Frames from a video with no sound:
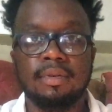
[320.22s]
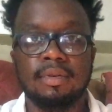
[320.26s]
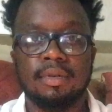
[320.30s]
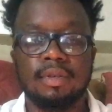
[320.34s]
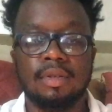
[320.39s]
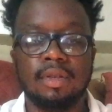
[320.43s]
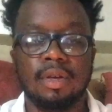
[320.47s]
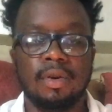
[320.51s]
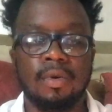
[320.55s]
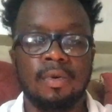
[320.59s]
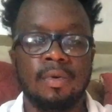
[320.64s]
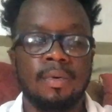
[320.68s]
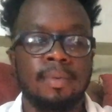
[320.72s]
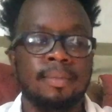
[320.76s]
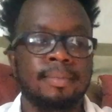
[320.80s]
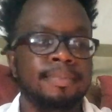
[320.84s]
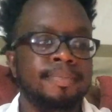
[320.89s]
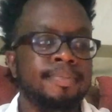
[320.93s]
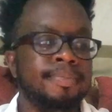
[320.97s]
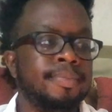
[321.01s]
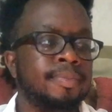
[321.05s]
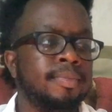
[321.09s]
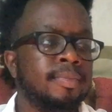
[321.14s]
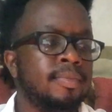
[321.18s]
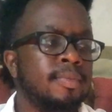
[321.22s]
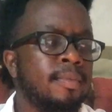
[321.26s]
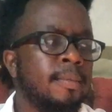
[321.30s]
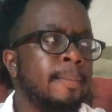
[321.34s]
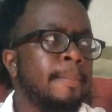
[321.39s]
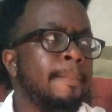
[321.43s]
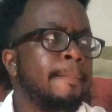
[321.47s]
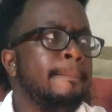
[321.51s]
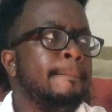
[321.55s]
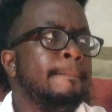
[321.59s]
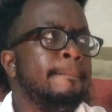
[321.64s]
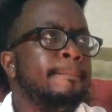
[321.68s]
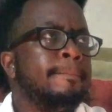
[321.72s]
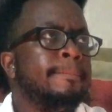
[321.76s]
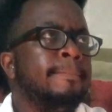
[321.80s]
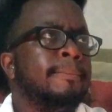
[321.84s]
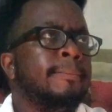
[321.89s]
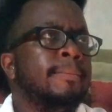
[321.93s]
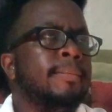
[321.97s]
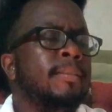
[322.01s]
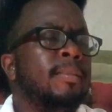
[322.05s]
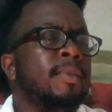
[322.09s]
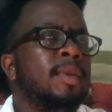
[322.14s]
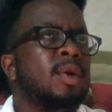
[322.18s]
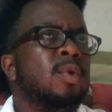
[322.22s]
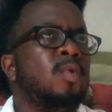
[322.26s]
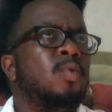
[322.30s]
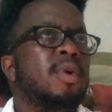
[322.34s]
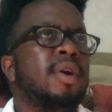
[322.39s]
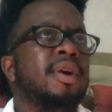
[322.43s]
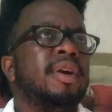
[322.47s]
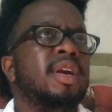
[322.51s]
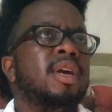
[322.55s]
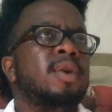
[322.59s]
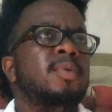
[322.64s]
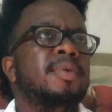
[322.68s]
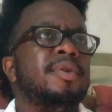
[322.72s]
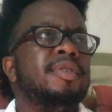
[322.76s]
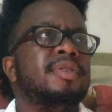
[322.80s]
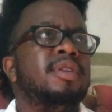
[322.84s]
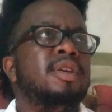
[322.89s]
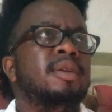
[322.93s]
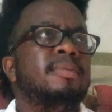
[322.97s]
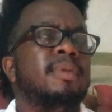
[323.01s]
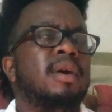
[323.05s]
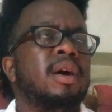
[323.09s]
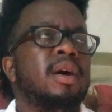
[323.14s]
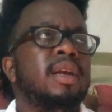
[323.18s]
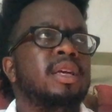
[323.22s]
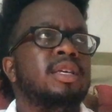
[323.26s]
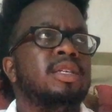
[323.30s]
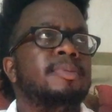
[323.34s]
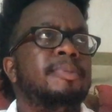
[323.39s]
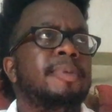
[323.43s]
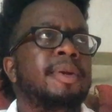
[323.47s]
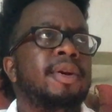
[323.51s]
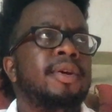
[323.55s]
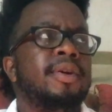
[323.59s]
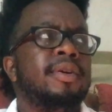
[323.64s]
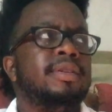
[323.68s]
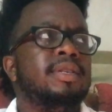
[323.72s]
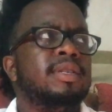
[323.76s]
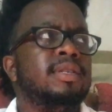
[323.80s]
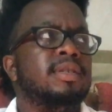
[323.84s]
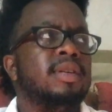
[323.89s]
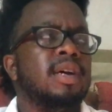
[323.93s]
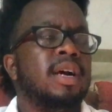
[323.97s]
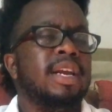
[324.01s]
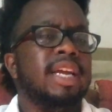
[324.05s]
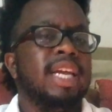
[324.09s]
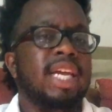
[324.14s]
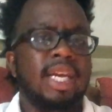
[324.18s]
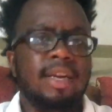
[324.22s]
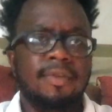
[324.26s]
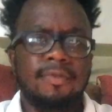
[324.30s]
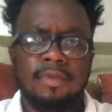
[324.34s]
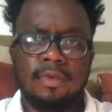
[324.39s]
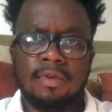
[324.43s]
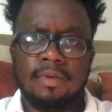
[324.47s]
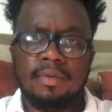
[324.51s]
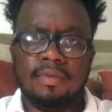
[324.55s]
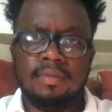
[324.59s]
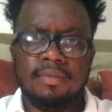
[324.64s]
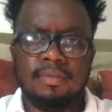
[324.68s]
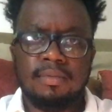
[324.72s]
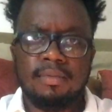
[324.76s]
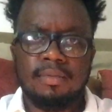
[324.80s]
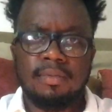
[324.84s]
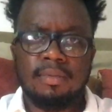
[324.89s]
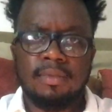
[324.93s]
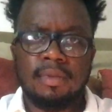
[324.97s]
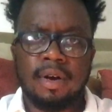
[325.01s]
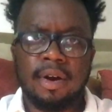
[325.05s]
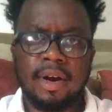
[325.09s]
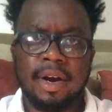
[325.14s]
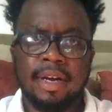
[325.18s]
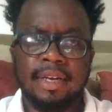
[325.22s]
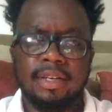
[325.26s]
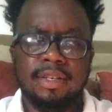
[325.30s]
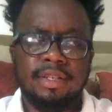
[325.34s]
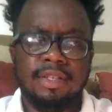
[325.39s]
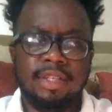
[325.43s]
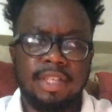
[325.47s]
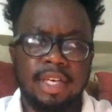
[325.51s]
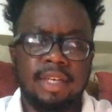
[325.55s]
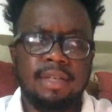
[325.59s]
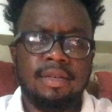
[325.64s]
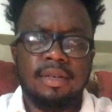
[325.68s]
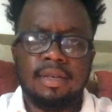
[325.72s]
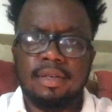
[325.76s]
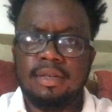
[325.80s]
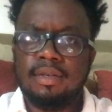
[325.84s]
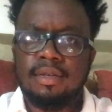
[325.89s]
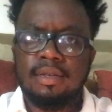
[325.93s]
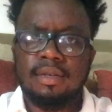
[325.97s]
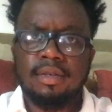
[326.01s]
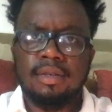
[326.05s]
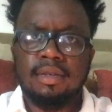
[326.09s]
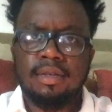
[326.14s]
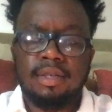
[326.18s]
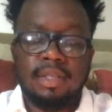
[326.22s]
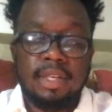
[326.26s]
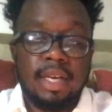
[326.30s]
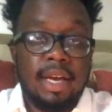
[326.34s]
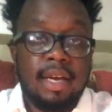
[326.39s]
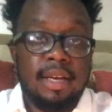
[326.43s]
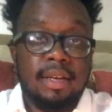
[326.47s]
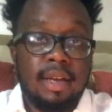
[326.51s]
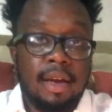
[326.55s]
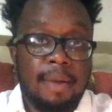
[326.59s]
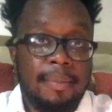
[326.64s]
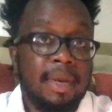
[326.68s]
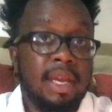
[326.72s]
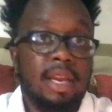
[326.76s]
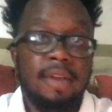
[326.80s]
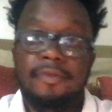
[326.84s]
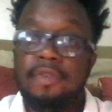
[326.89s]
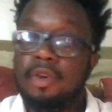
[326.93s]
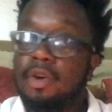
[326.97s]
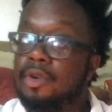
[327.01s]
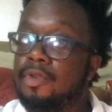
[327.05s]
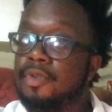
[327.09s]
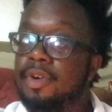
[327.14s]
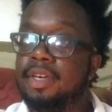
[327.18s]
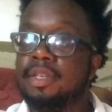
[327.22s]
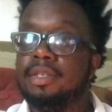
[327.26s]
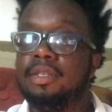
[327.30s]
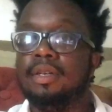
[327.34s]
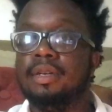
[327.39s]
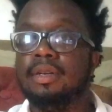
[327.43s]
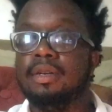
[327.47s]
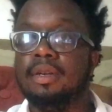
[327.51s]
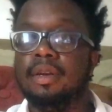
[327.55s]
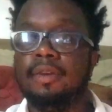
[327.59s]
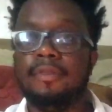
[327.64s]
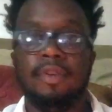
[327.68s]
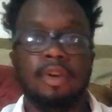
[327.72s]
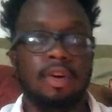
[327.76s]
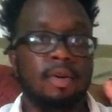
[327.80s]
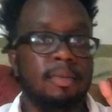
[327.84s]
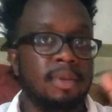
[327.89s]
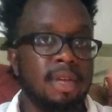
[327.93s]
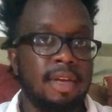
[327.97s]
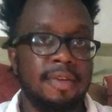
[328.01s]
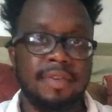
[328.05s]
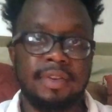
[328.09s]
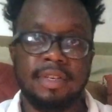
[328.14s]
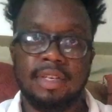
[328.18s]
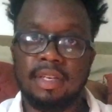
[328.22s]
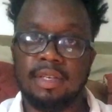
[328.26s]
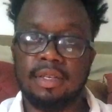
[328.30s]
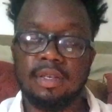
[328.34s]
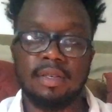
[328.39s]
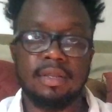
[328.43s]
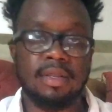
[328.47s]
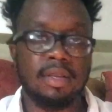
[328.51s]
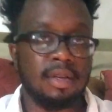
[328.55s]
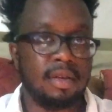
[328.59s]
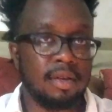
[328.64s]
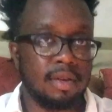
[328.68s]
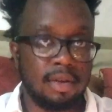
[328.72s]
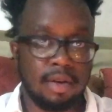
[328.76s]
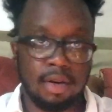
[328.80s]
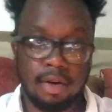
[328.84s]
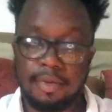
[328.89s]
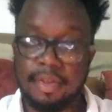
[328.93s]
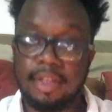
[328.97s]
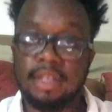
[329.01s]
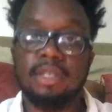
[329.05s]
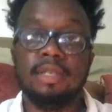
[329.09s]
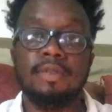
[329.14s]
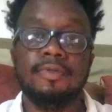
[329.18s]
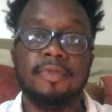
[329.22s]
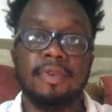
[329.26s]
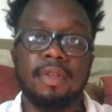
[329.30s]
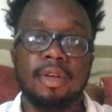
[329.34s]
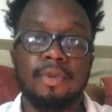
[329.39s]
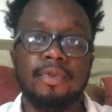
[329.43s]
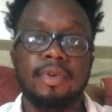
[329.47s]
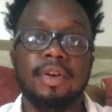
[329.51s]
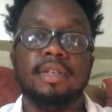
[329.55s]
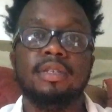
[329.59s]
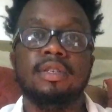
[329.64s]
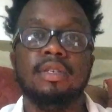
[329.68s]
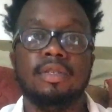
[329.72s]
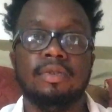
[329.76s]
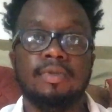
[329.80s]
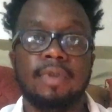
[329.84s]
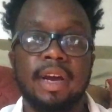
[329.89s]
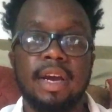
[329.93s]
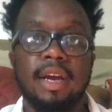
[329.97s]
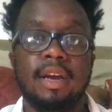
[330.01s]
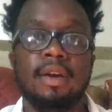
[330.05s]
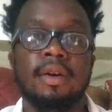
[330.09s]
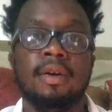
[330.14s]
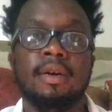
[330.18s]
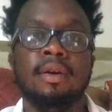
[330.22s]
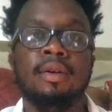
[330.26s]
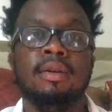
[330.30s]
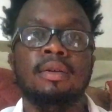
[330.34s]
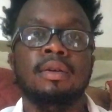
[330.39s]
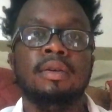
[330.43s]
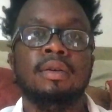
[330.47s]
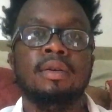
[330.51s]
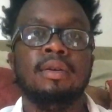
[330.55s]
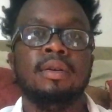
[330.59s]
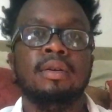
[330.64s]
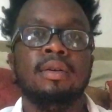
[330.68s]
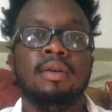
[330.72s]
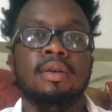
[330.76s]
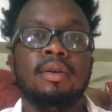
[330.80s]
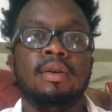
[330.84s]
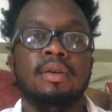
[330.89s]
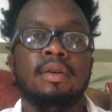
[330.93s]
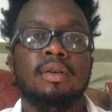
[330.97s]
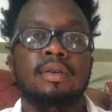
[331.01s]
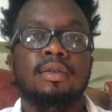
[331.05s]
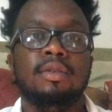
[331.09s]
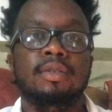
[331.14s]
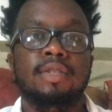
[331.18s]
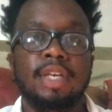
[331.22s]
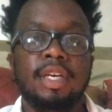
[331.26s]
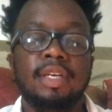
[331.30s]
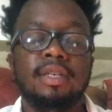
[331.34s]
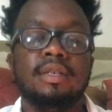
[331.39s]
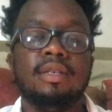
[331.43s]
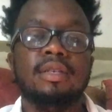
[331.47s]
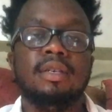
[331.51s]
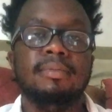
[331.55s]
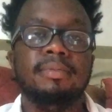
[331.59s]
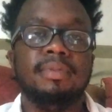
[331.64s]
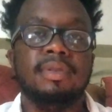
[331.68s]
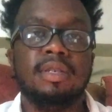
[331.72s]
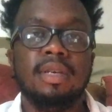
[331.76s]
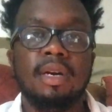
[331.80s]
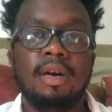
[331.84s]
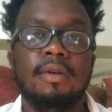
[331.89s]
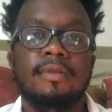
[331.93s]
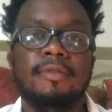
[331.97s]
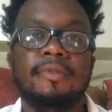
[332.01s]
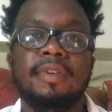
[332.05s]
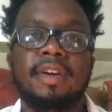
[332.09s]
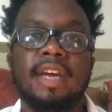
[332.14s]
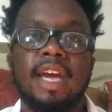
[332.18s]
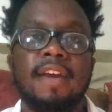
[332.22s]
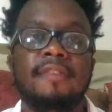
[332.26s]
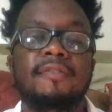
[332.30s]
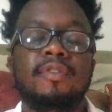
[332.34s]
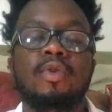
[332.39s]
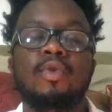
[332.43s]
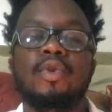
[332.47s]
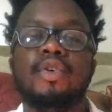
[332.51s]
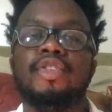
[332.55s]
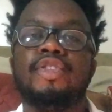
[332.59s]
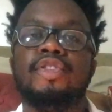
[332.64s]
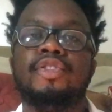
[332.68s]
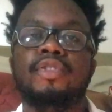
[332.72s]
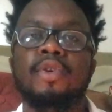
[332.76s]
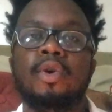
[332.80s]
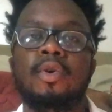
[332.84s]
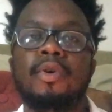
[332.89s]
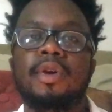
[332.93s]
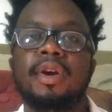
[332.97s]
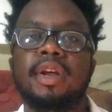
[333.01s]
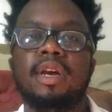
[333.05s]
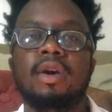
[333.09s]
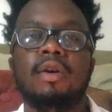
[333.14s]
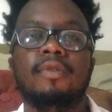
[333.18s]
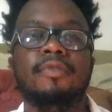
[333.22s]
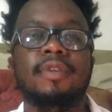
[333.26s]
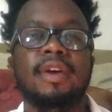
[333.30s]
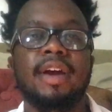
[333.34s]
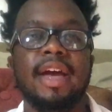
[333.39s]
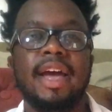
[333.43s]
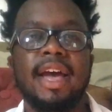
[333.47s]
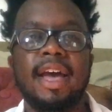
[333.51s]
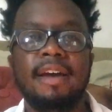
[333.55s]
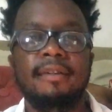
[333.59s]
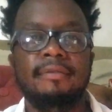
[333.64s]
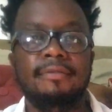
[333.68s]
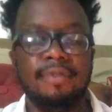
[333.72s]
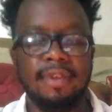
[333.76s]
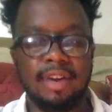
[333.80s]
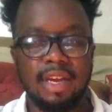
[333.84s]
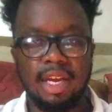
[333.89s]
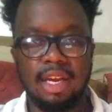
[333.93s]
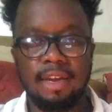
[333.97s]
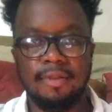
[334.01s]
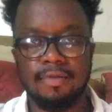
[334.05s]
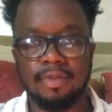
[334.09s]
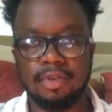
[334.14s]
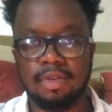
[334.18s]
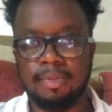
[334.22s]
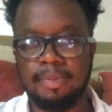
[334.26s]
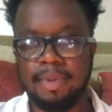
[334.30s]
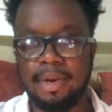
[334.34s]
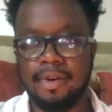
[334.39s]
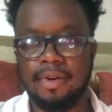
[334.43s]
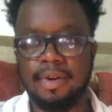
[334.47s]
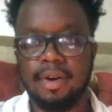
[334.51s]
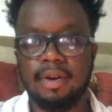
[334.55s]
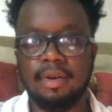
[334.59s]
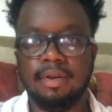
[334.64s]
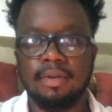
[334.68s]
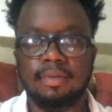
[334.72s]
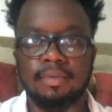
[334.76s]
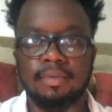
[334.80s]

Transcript: so working with demonic spirits is not evil. All right, Jesus said, I mean, if you're a Christian, if you don't believe in Jesus, then, this is for the Christians right here. Jesus himself gave you authority over every evil spirit,